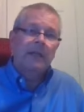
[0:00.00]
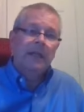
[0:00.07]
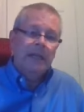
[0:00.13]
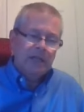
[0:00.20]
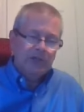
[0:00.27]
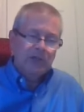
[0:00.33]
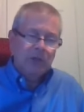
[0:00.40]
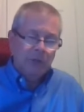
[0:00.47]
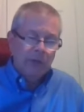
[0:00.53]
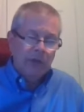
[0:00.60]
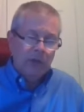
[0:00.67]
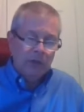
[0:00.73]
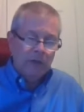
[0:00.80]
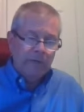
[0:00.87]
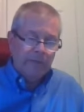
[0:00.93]
He's doing
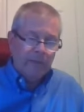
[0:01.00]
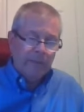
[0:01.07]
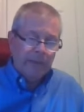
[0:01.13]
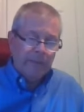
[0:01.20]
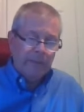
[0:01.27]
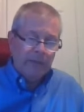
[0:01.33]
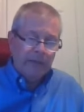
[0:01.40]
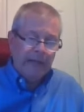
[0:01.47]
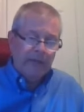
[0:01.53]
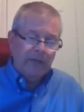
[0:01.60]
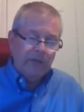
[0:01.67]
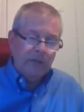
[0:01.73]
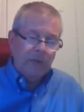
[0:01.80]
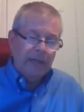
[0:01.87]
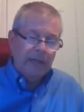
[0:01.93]
good for people and
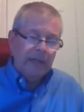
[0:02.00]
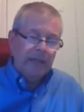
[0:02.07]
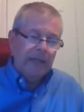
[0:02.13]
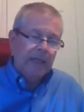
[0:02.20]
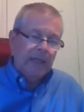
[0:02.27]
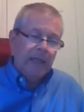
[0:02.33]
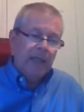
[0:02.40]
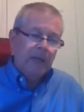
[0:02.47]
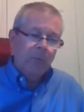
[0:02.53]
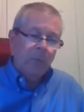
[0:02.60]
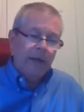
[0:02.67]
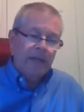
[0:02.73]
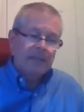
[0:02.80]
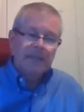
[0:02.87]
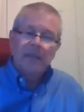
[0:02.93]
doing it in
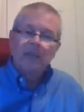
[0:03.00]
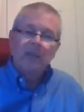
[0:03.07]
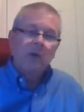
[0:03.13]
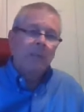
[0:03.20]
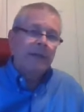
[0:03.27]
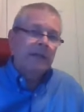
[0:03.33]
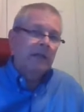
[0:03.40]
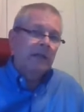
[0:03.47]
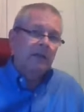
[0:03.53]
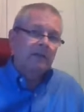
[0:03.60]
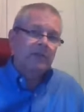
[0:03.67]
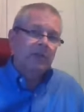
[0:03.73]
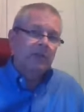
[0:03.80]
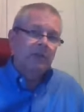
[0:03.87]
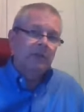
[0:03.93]
ways that nobody
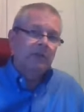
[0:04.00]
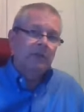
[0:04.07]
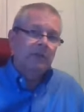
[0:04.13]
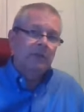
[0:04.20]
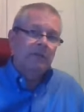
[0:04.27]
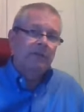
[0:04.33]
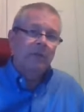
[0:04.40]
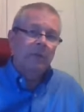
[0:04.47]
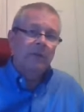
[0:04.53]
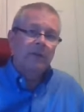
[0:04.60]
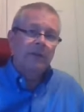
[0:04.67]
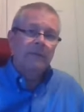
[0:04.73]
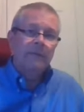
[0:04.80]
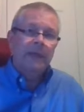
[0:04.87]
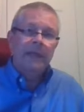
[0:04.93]
else can do good for
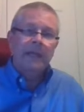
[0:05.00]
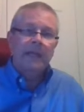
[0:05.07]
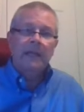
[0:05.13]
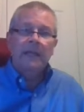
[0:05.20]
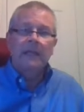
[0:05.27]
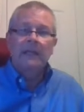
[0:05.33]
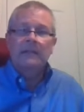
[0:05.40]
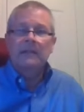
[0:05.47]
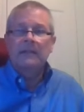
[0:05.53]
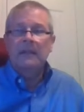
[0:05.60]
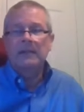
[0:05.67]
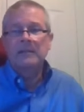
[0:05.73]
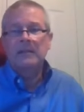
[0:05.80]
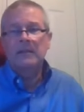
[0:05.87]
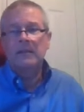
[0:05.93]
them. They can't get the
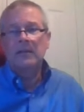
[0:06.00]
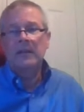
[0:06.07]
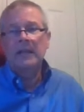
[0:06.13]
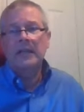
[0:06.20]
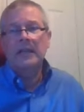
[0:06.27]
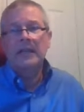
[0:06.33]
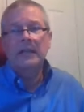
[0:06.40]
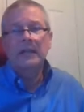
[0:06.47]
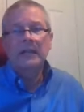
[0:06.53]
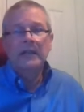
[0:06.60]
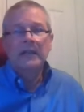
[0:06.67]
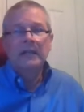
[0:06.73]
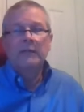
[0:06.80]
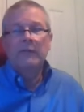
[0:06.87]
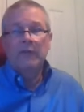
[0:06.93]
things that they're needing
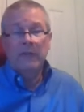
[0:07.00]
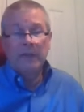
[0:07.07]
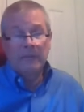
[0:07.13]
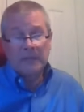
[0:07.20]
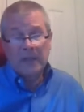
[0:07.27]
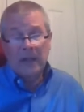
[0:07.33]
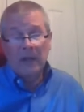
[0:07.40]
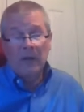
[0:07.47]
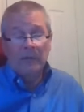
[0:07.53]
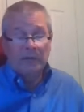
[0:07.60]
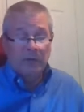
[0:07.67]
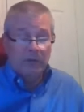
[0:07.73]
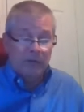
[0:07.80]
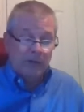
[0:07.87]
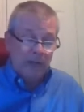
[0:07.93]
for
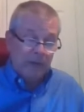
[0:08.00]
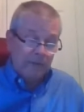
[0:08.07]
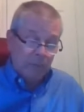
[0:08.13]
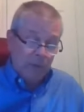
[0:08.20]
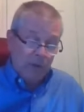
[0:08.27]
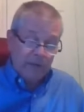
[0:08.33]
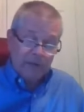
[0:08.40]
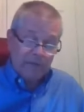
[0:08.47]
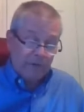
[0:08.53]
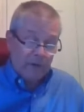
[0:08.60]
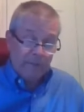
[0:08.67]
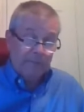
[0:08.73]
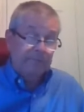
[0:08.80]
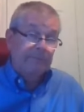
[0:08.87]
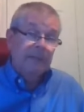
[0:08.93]
themselves or their loved ones
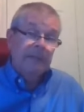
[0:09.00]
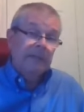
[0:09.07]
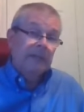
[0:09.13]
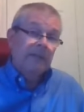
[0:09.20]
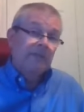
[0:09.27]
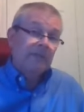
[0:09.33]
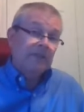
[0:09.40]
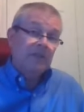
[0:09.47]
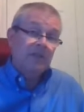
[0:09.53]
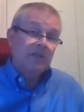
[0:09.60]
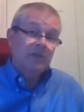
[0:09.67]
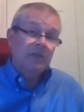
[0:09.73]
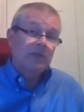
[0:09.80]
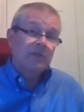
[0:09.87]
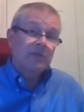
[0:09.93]
from
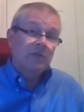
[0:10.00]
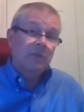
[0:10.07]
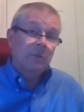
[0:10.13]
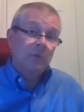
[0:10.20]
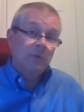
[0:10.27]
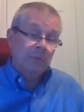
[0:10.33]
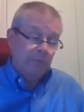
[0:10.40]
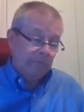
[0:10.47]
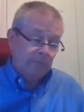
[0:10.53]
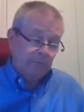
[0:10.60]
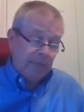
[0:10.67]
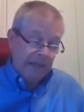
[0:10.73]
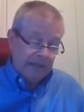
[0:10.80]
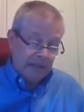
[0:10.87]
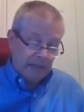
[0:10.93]
physicians who were
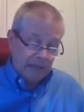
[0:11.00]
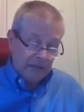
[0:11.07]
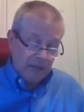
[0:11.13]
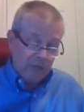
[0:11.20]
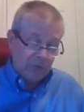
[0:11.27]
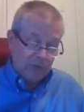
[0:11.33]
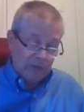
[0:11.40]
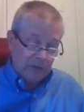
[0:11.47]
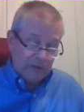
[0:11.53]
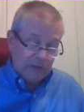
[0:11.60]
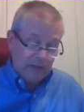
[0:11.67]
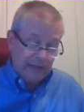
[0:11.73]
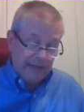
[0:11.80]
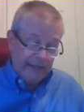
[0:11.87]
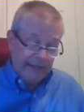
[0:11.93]
basically useless
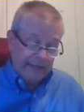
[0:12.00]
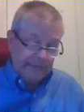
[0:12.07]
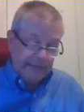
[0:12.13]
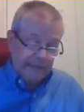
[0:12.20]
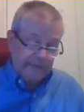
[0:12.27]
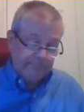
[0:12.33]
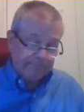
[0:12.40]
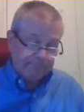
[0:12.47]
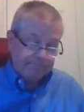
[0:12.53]
in that day.